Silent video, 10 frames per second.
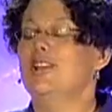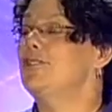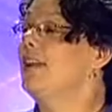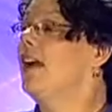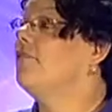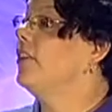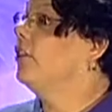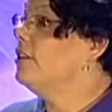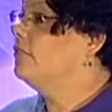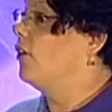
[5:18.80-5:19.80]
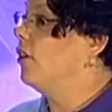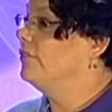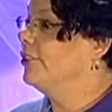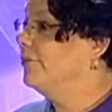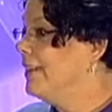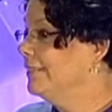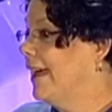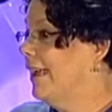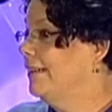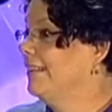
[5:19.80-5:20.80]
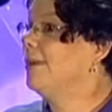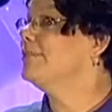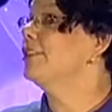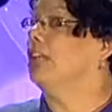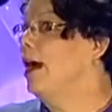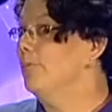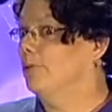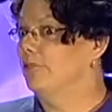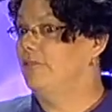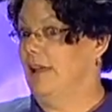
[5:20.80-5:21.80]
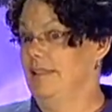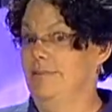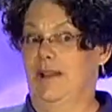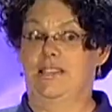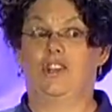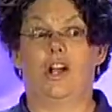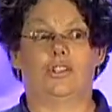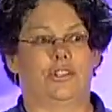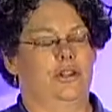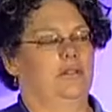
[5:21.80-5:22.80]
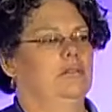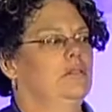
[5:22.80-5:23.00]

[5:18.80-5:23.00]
So I got very involved in relay. That was a lot more fun than my doctor.